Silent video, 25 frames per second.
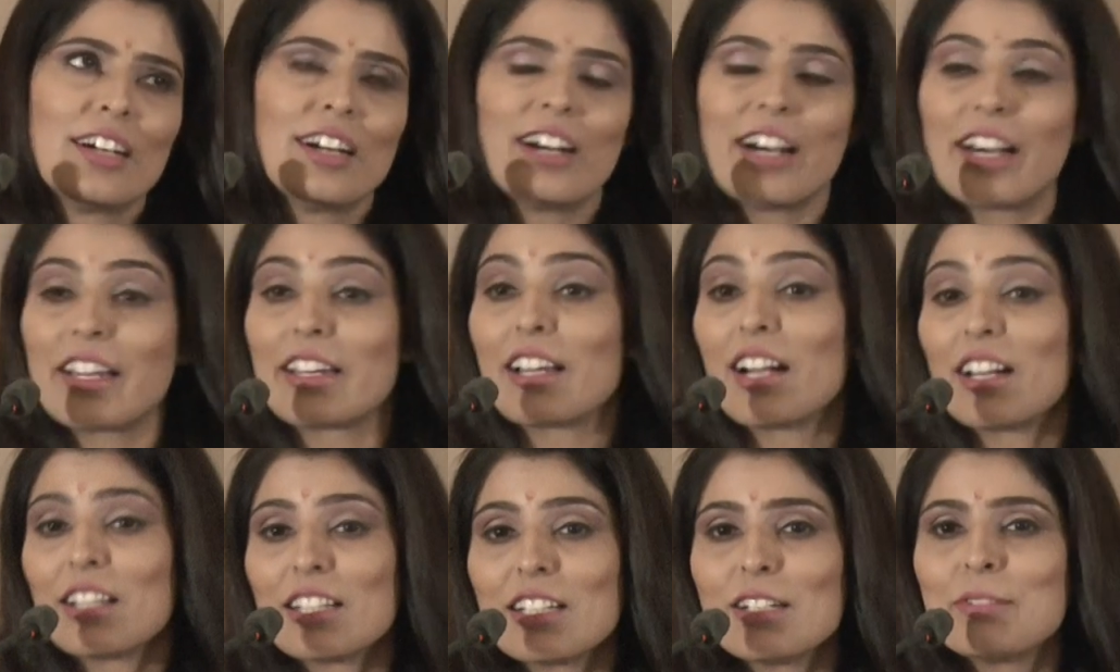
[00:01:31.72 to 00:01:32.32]

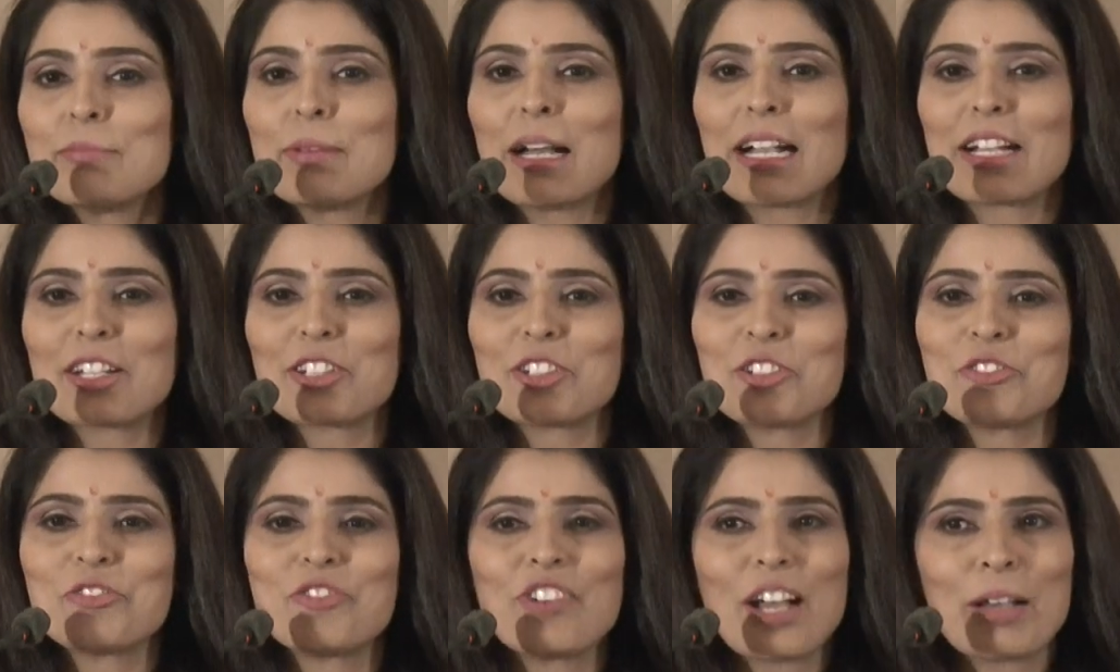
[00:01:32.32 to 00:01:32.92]
Haryana
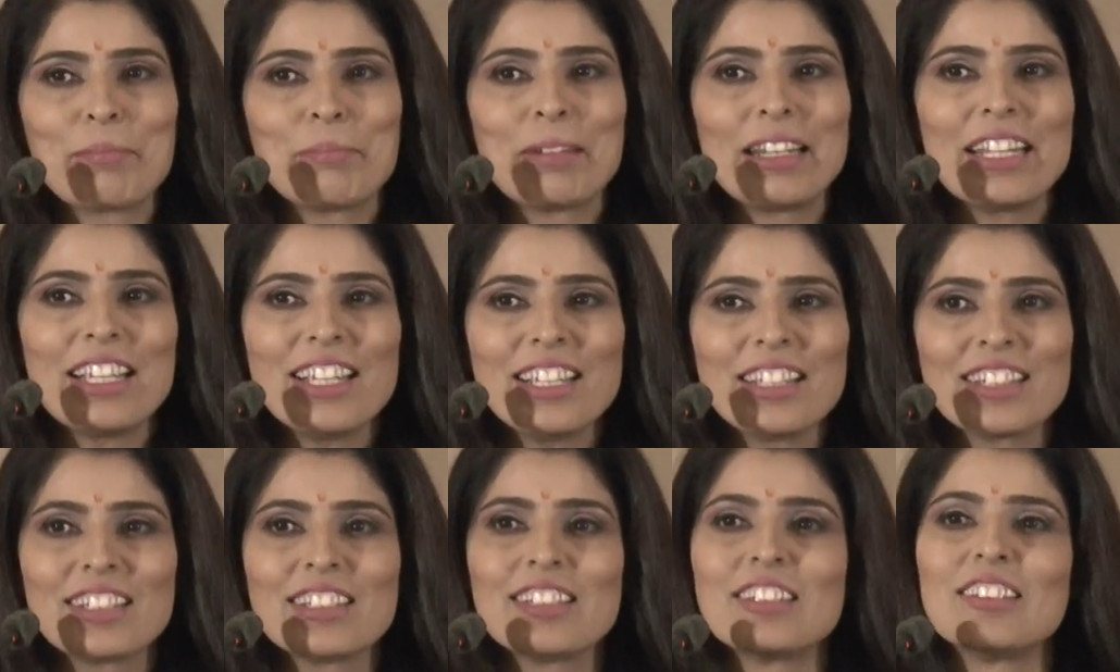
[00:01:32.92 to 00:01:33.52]
background
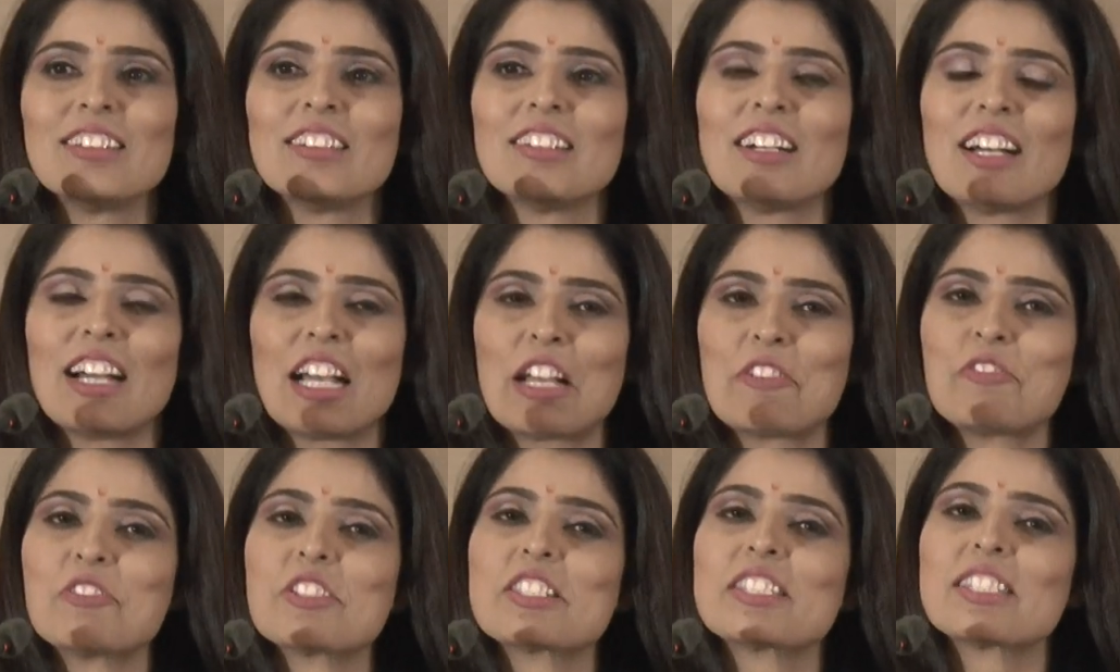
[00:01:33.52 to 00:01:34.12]
family,
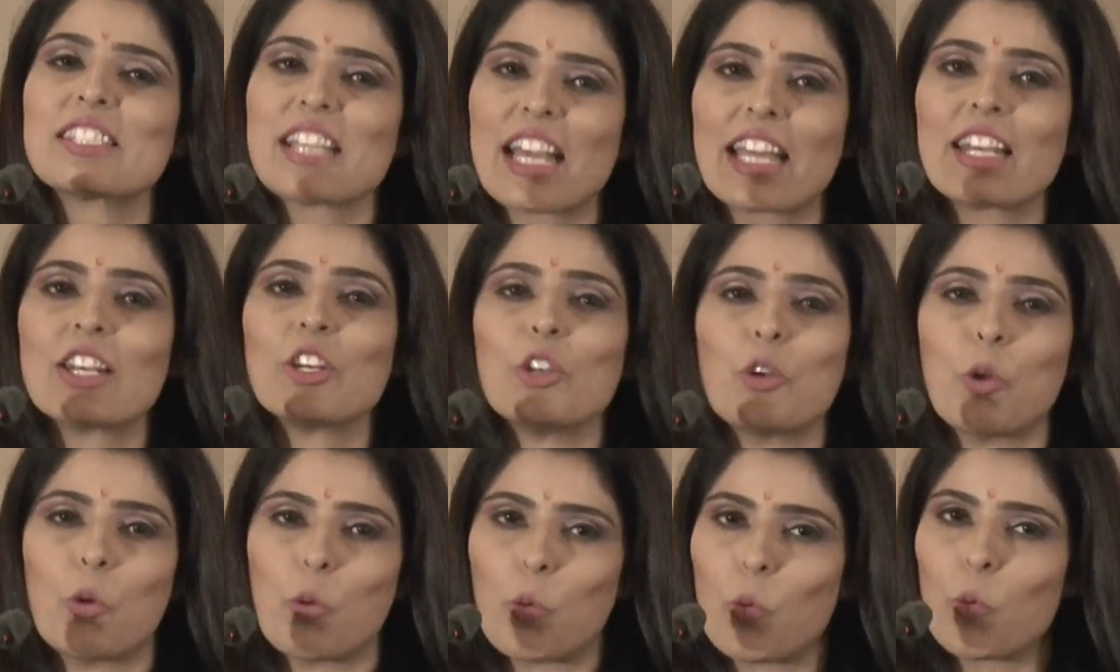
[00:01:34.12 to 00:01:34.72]
I was
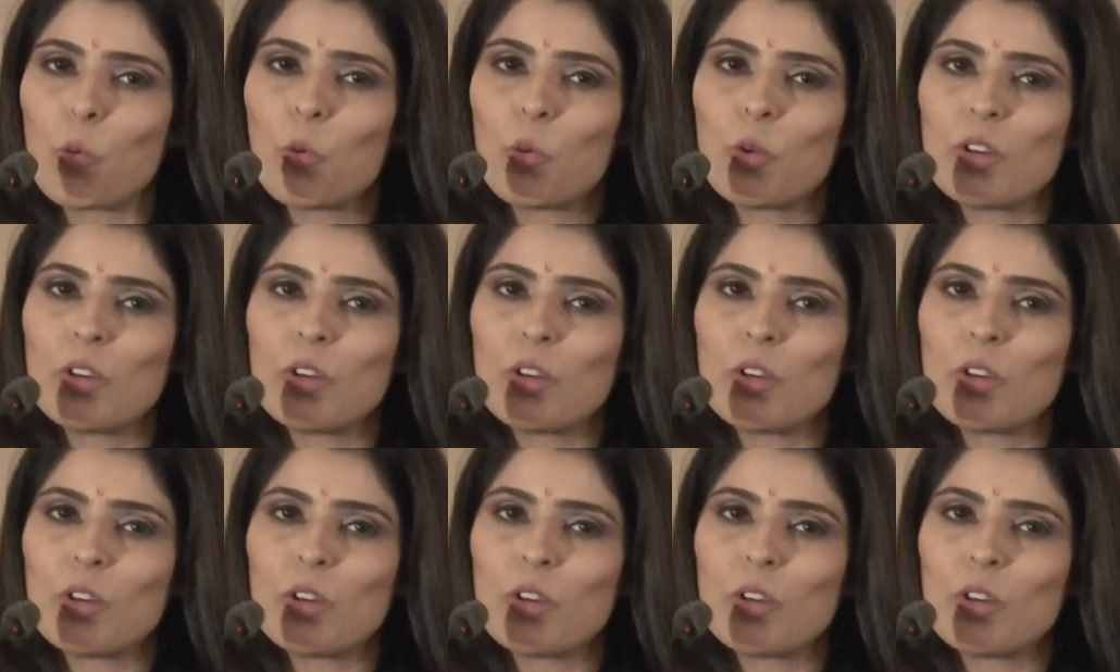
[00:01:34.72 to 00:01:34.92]
said no.